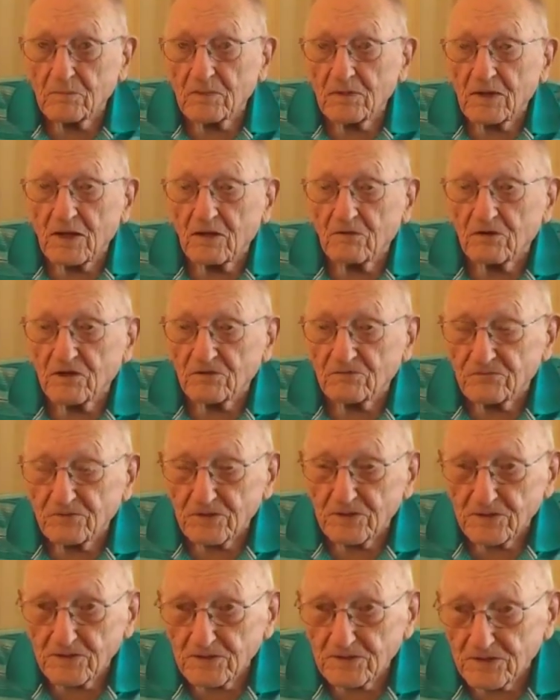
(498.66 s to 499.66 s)
How I
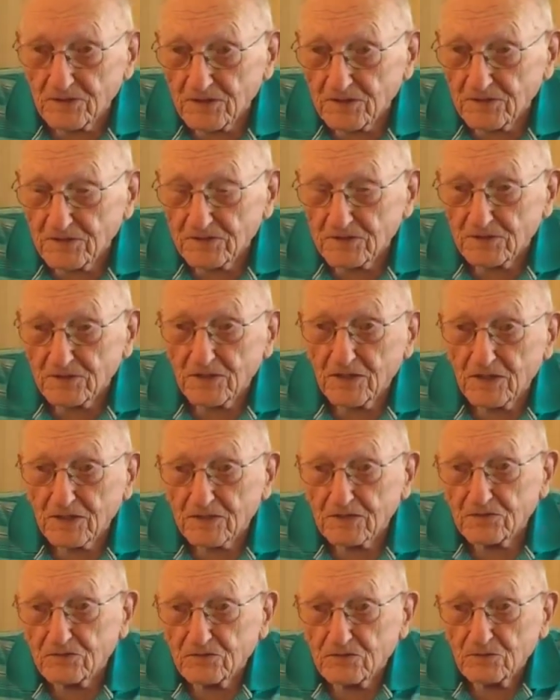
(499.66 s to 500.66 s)
fit in, I didn't like
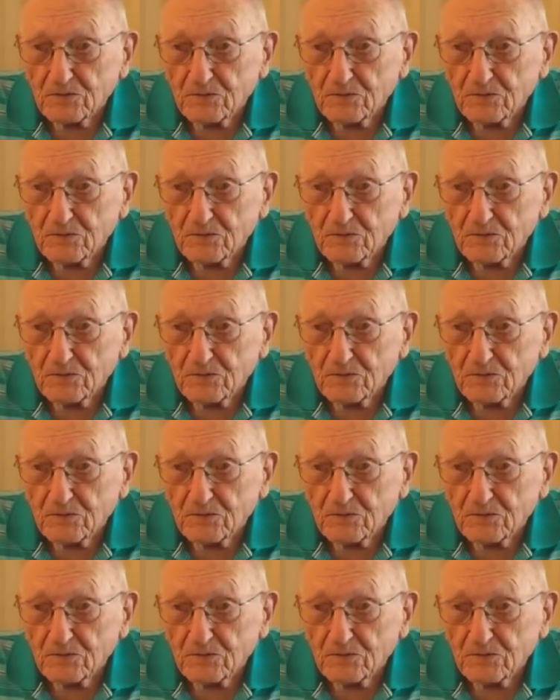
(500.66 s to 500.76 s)
it too